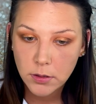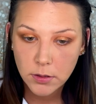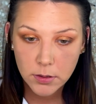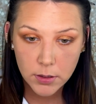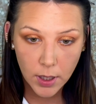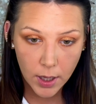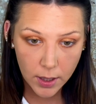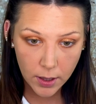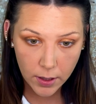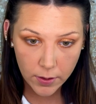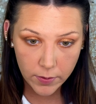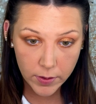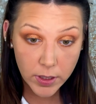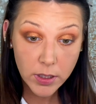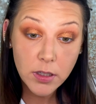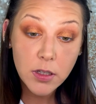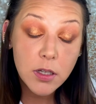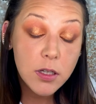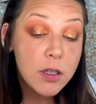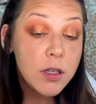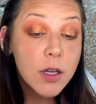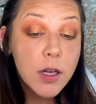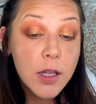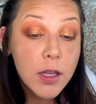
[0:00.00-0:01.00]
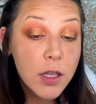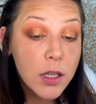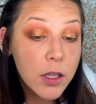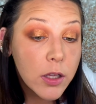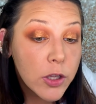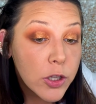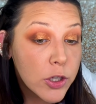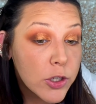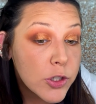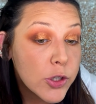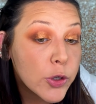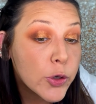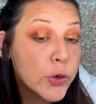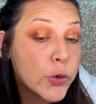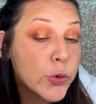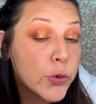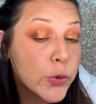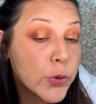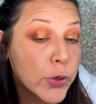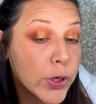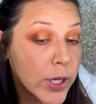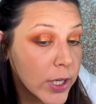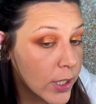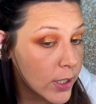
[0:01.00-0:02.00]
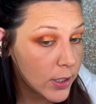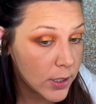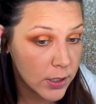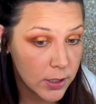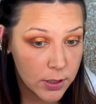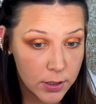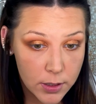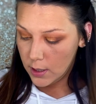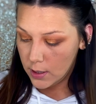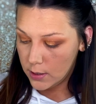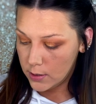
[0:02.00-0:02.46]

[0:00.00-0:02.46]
I love it. I think it looks great.